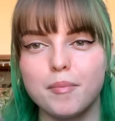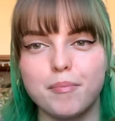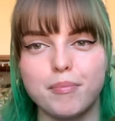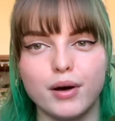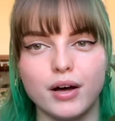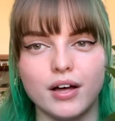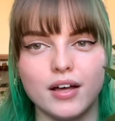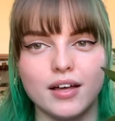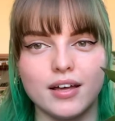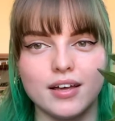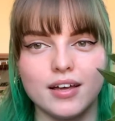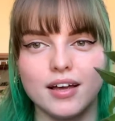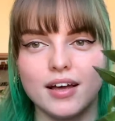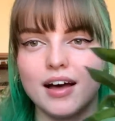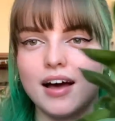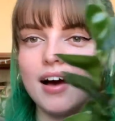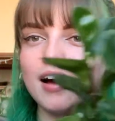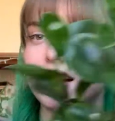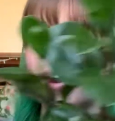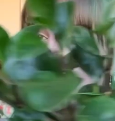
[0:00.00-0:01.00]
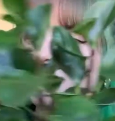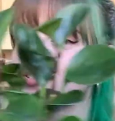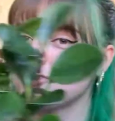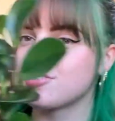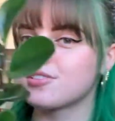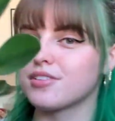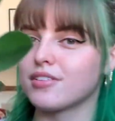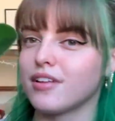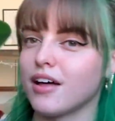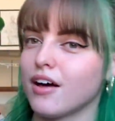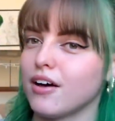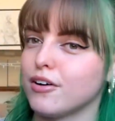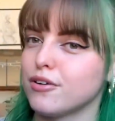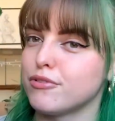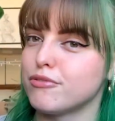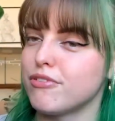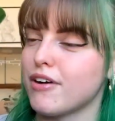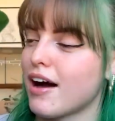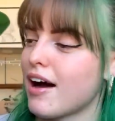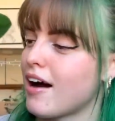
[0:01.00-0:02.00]
but I just love
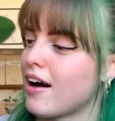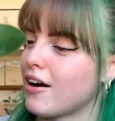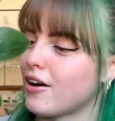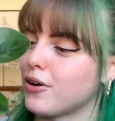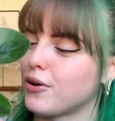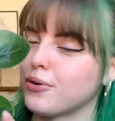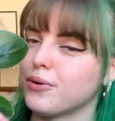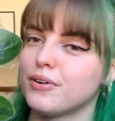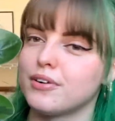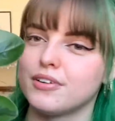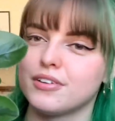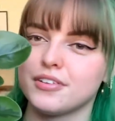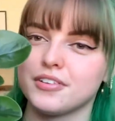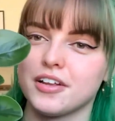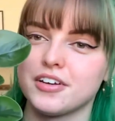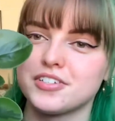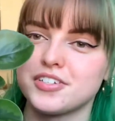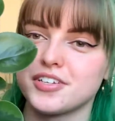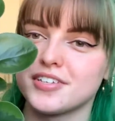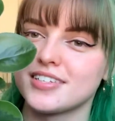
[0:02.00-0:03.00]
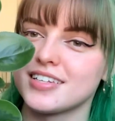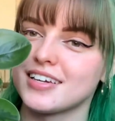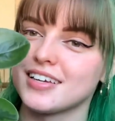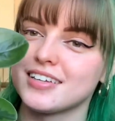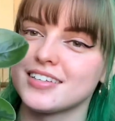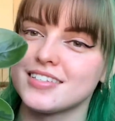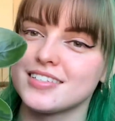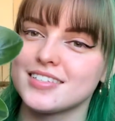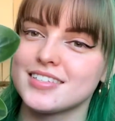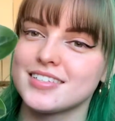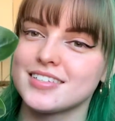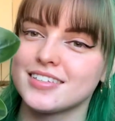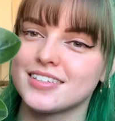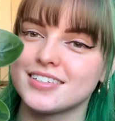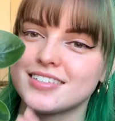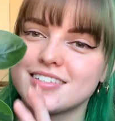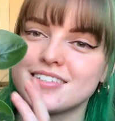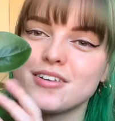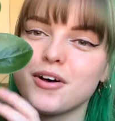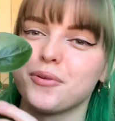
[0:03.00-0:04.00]
how luscious it is. It's so